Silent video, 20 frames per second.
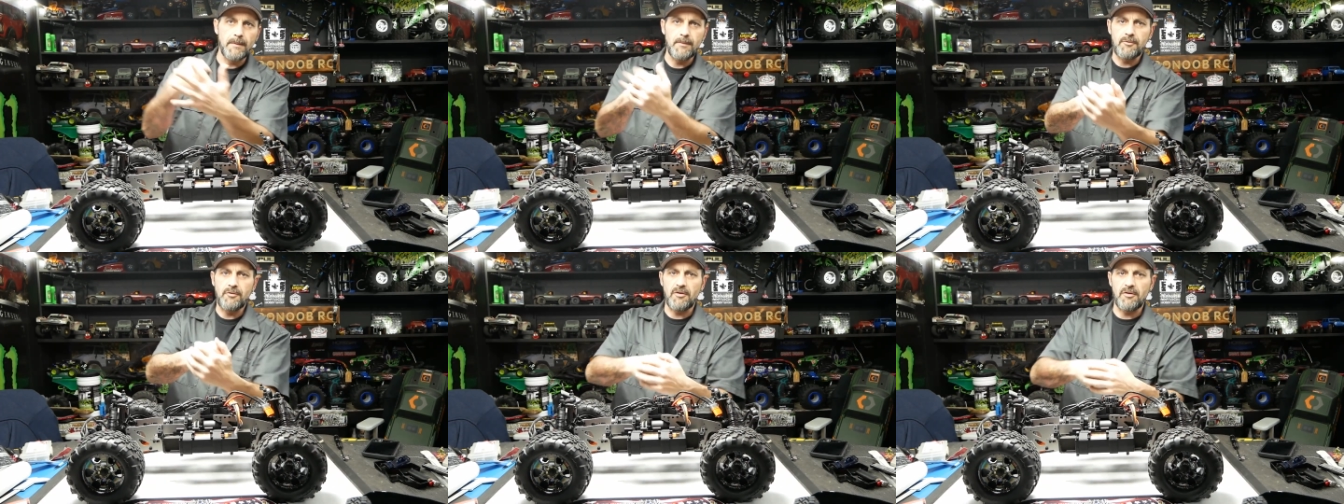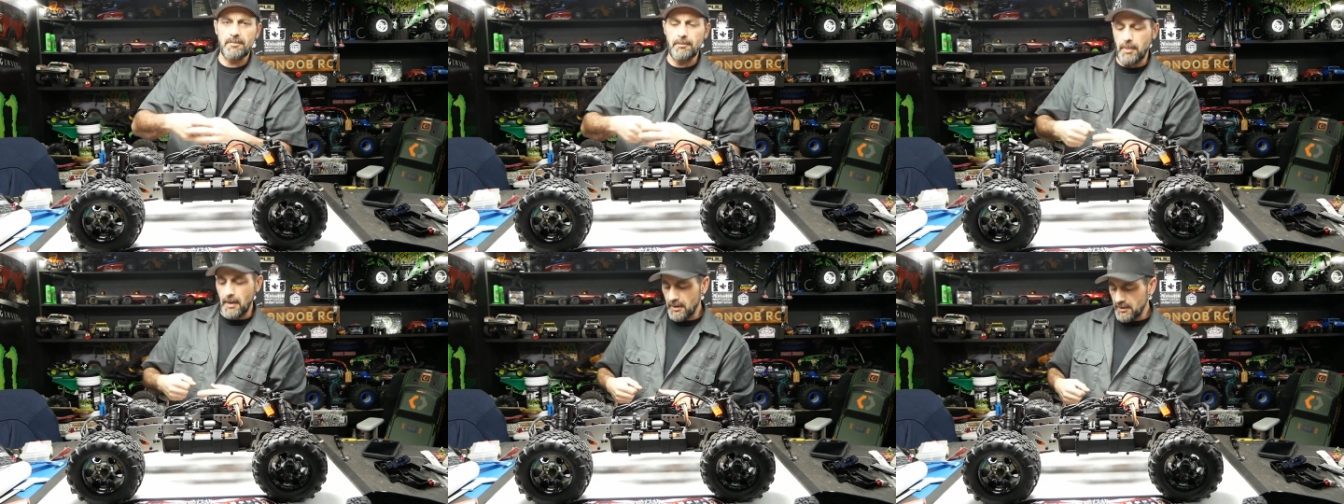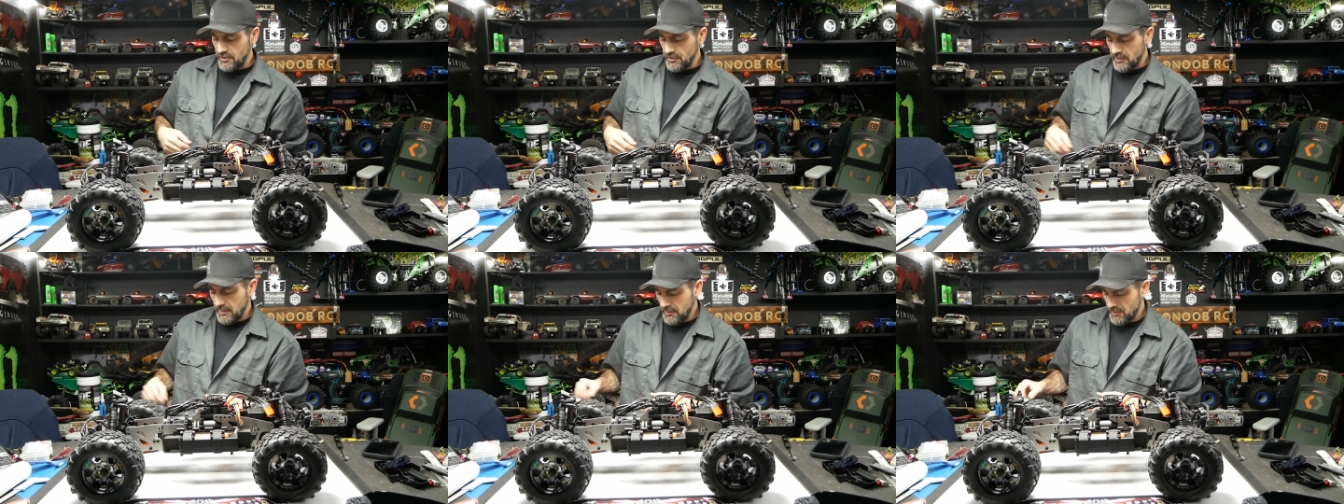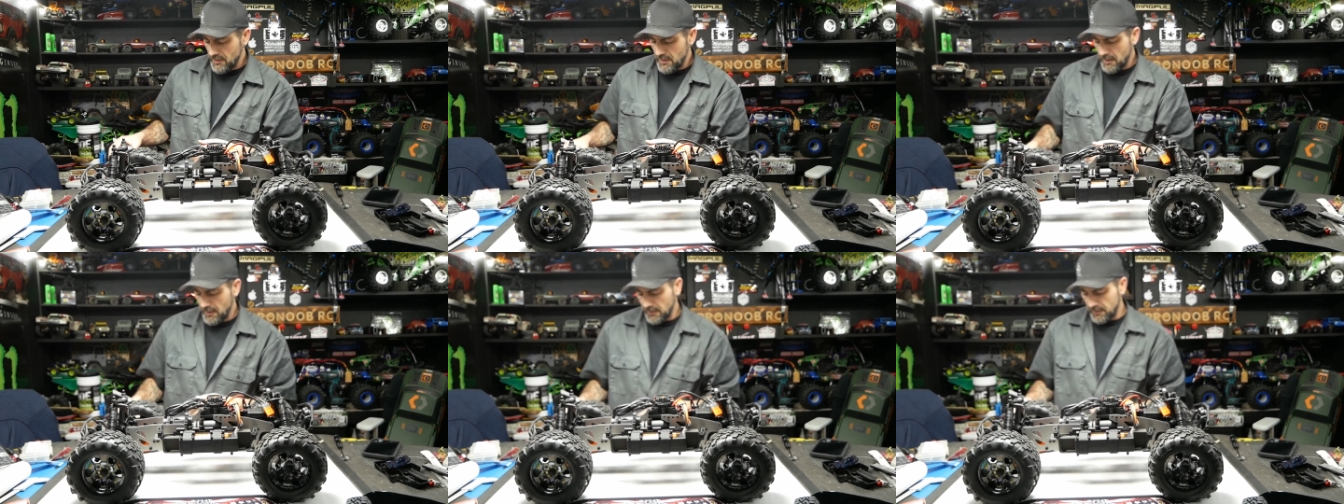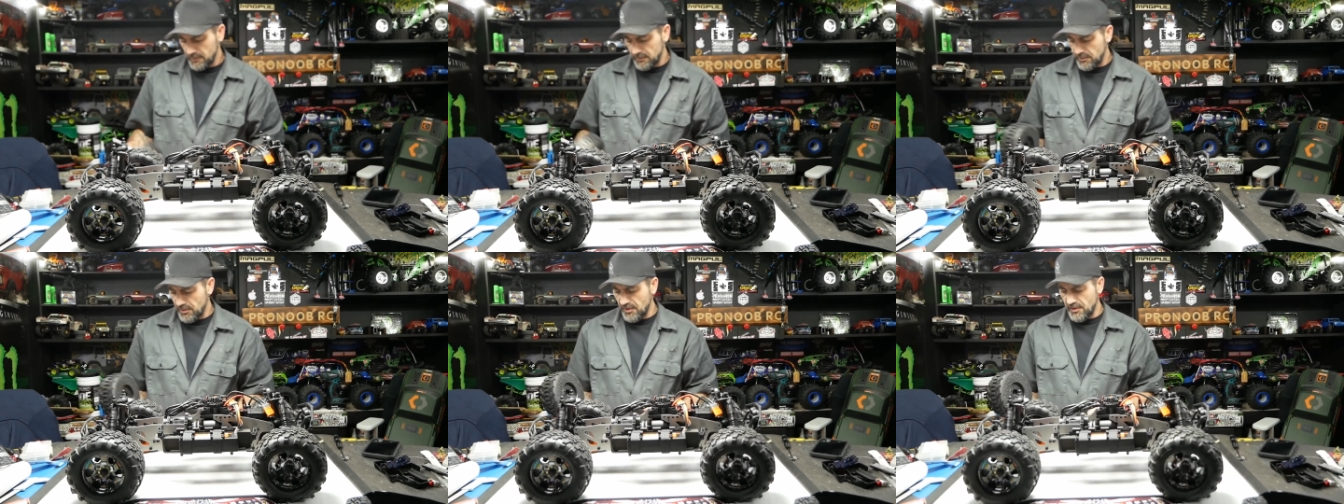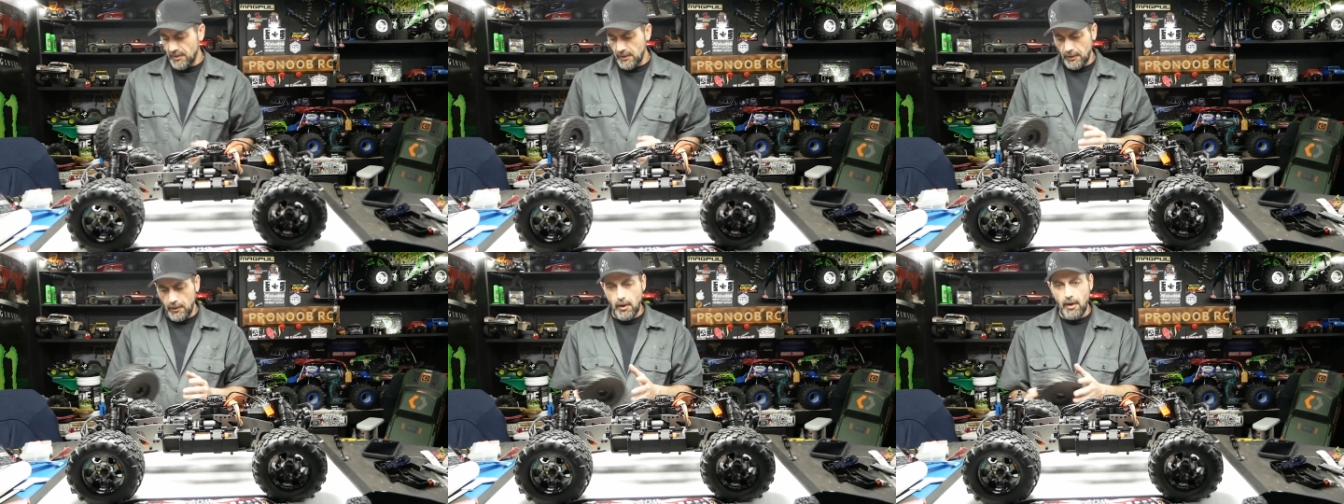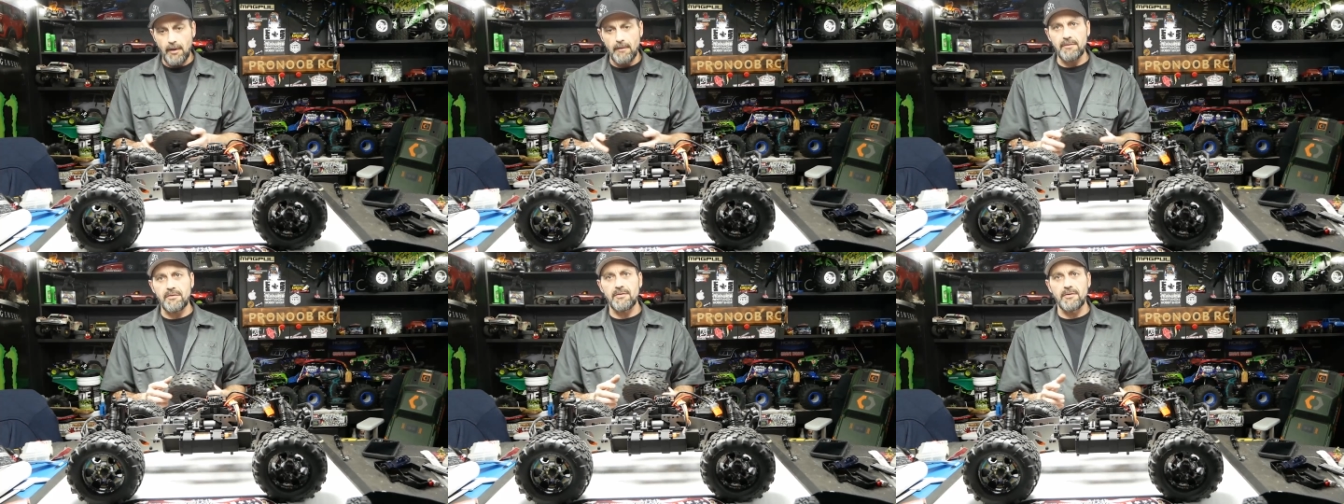just punched in there and set
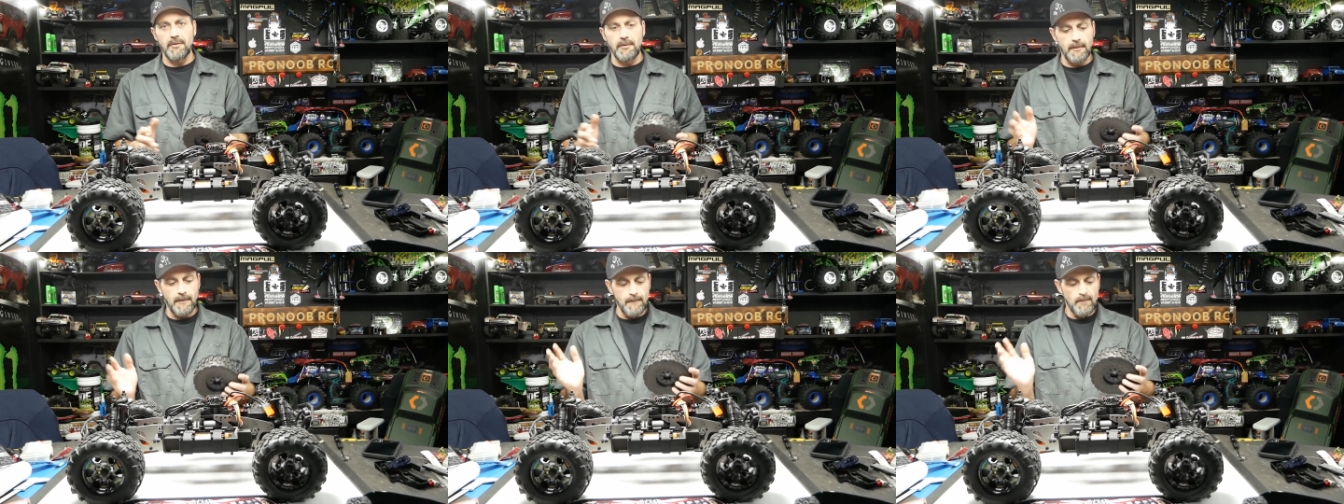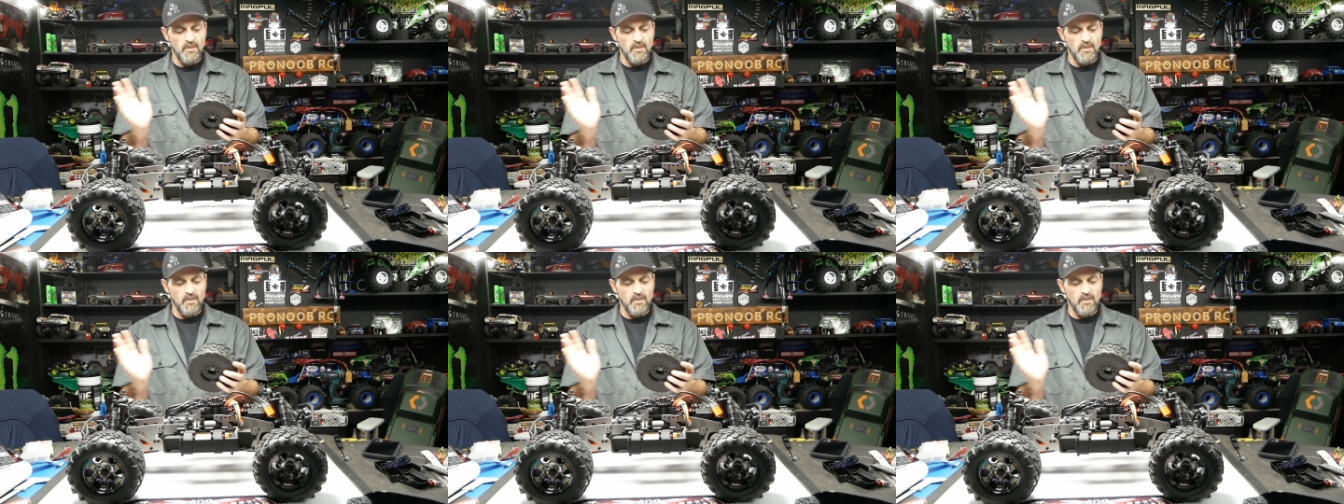off. So